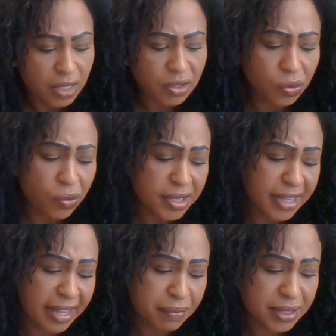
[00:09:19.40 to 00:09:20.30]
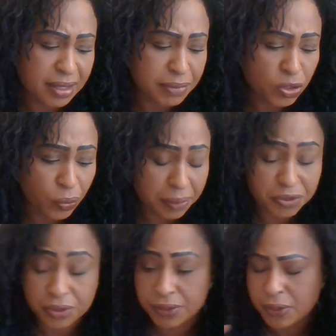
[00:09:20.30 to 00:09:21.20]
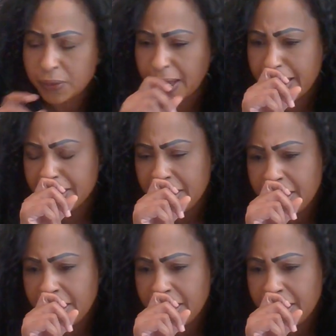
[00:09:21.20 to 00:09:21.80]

The Lord gave me some scriptures, okay?